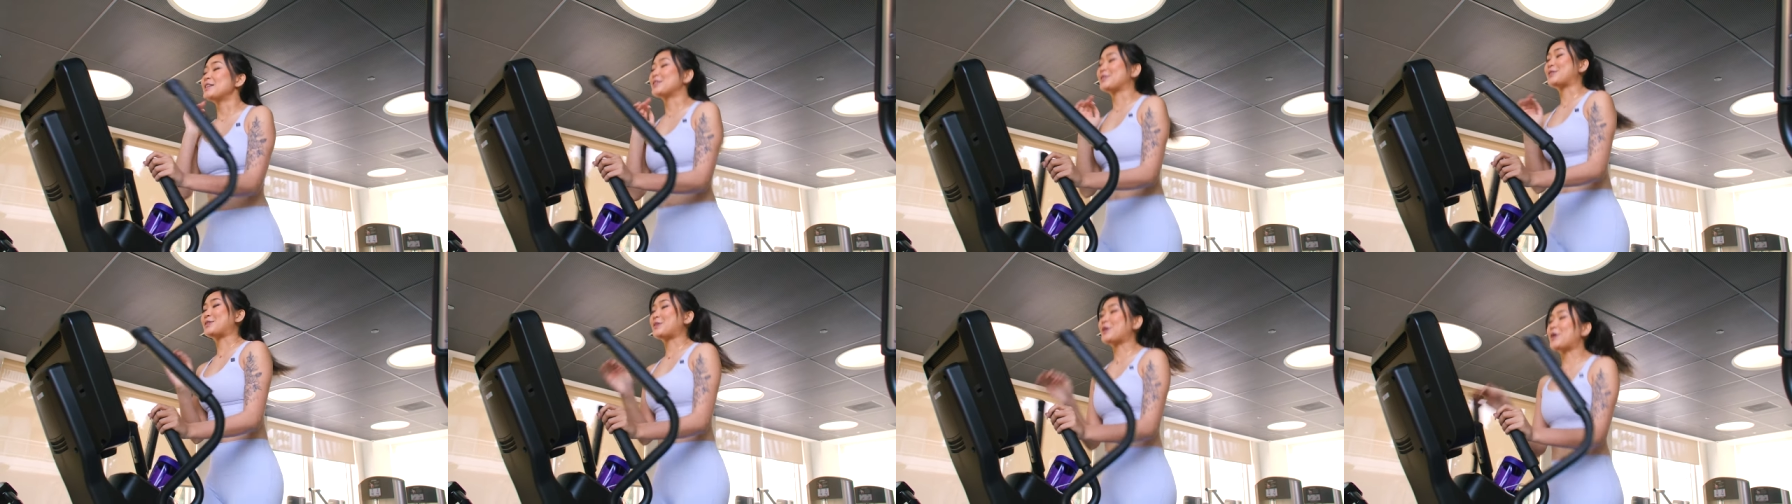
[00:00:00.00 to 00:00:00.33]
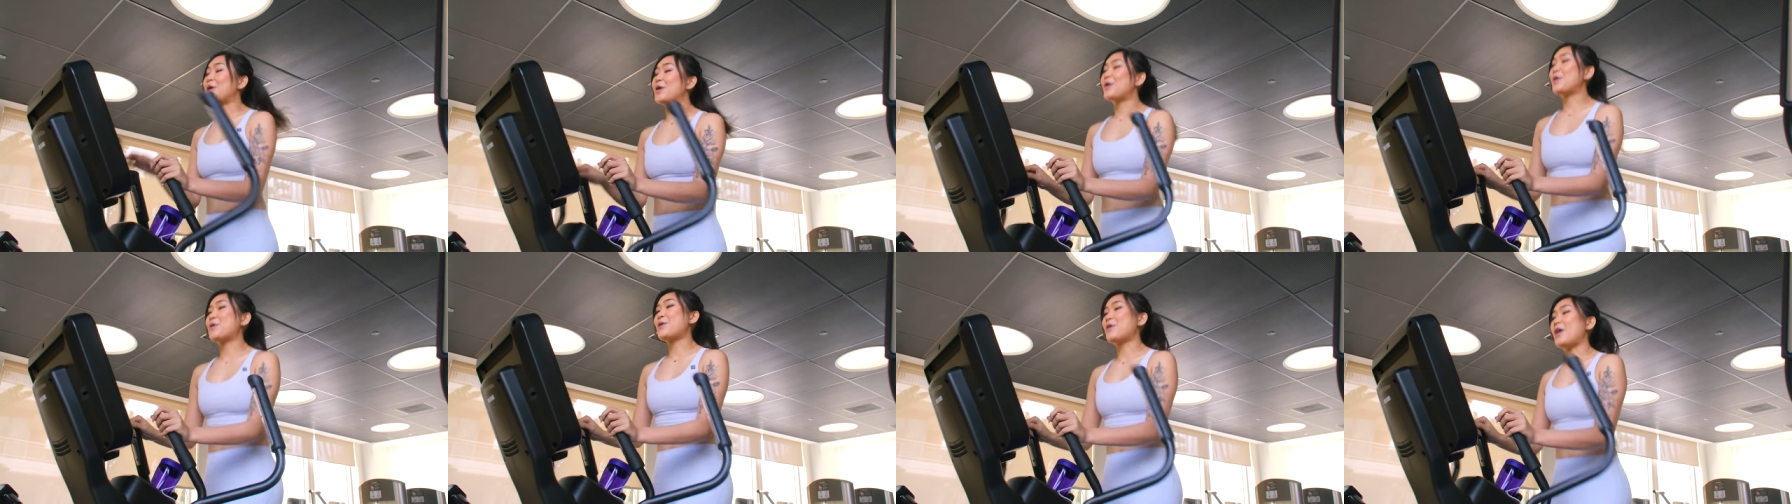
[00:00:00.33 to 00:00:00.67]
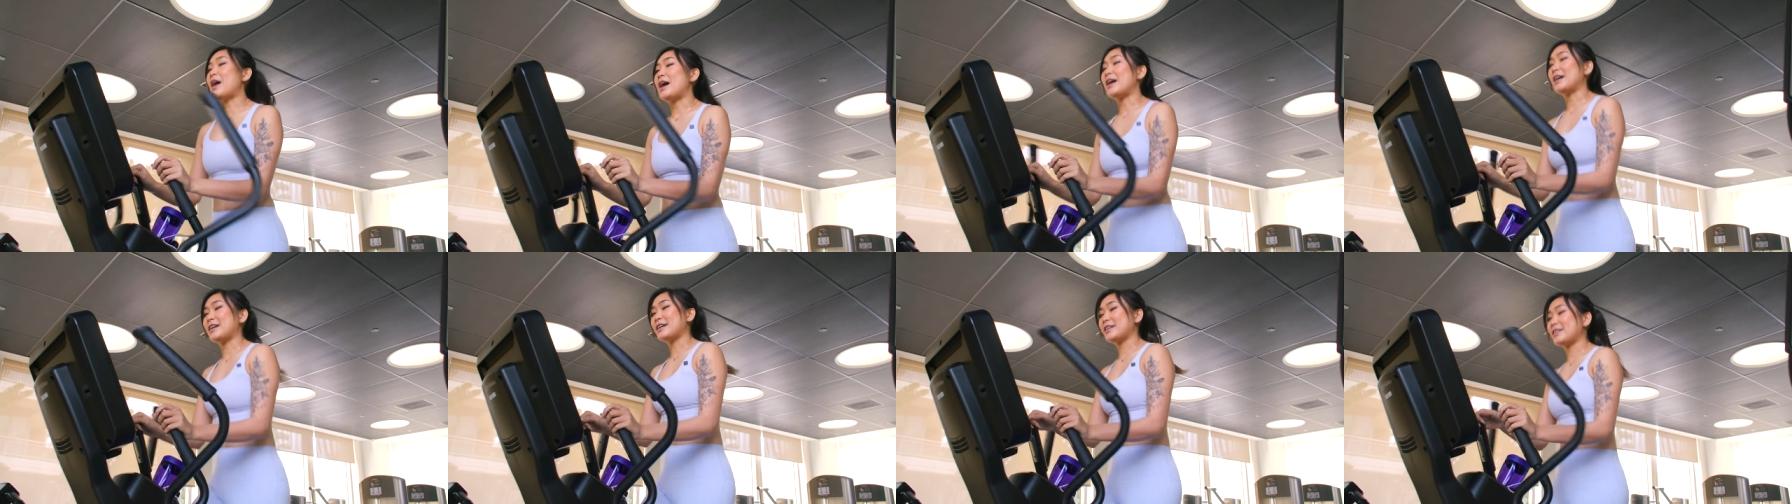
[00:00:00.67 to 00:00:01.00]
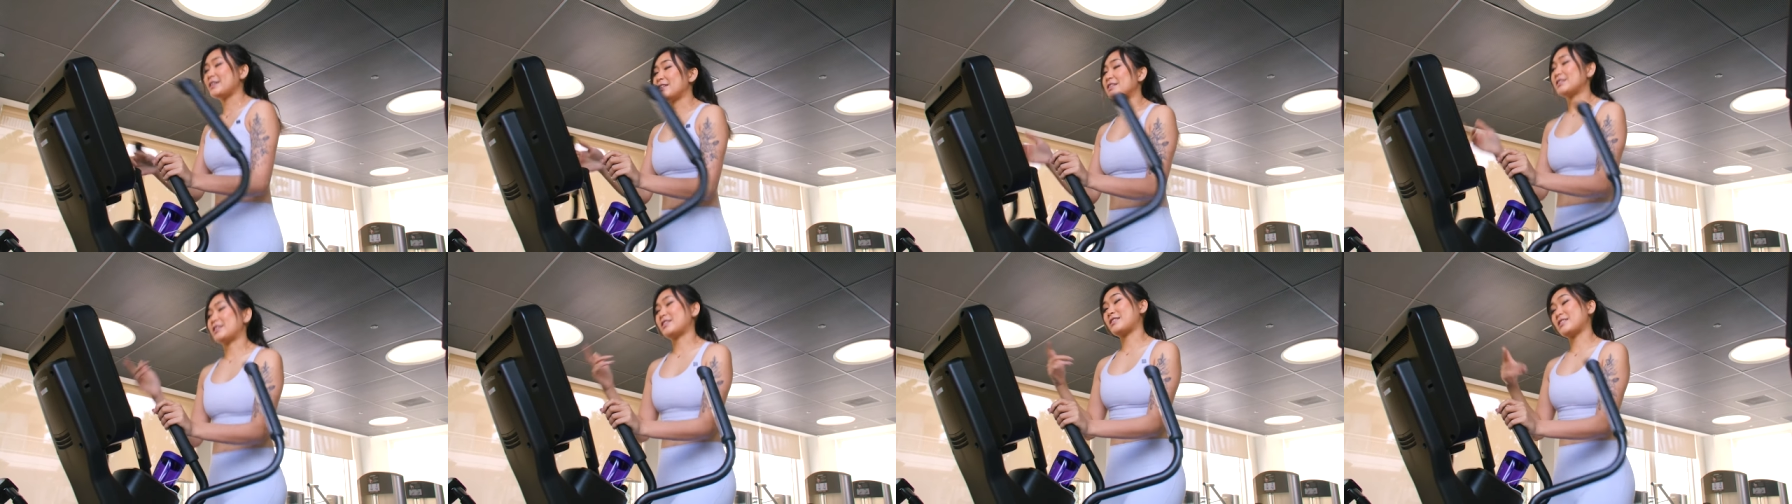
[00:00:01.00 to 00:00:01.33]
So
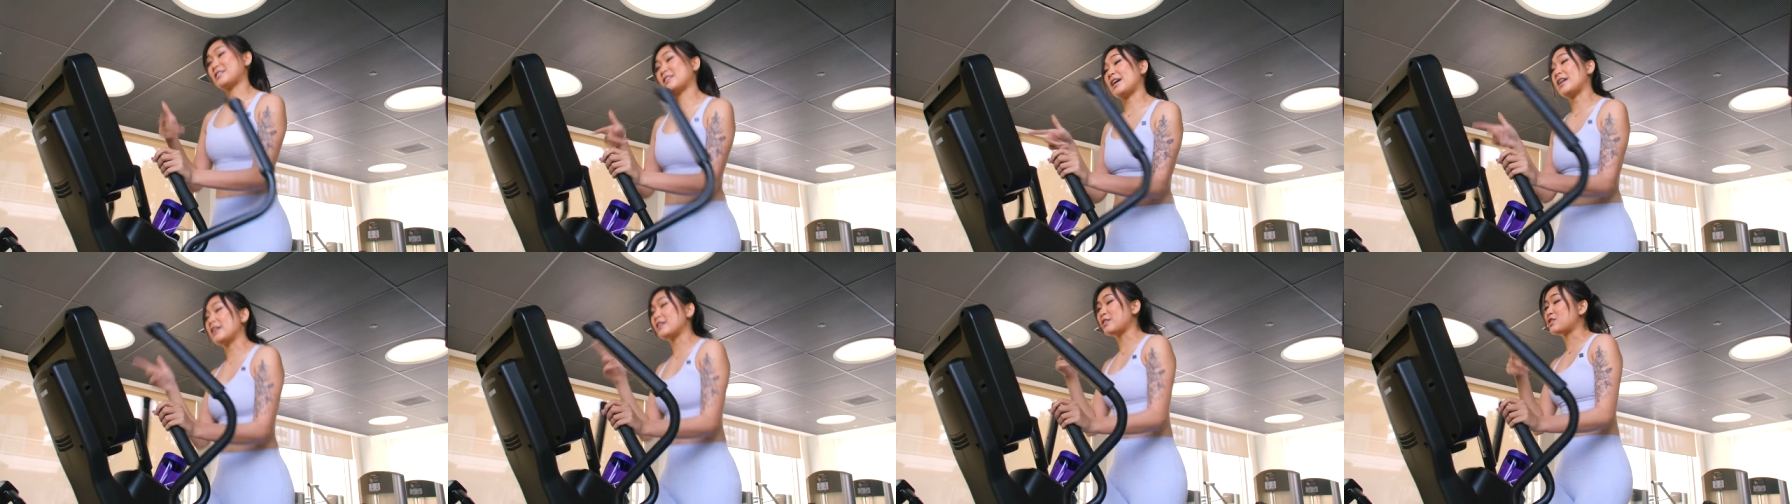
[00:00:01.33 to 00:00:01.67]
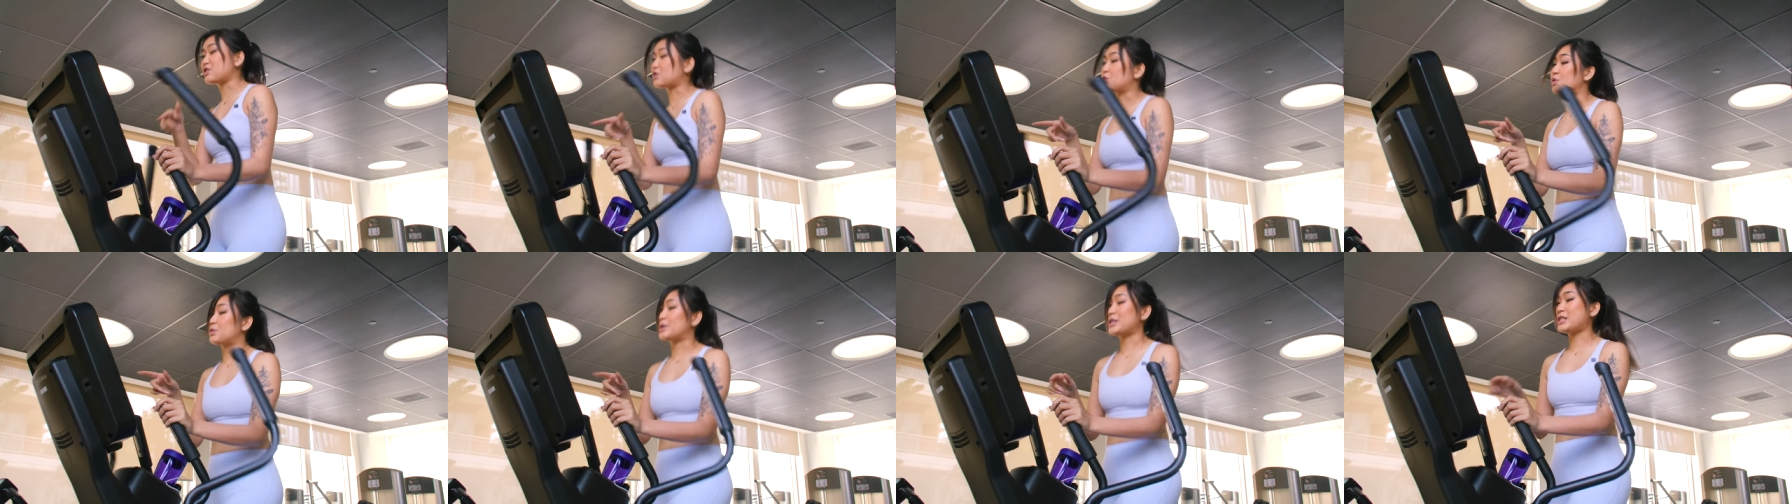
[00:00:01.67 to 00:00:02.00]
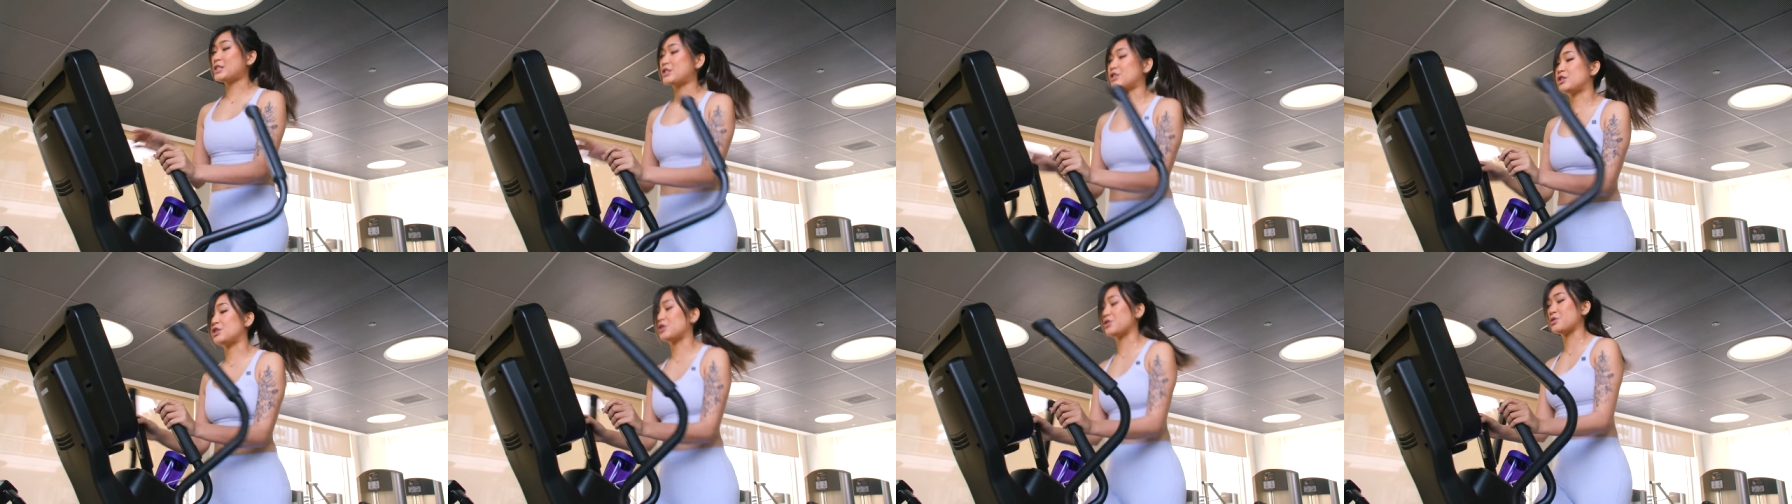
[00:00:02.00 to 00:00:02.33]
I decided to switch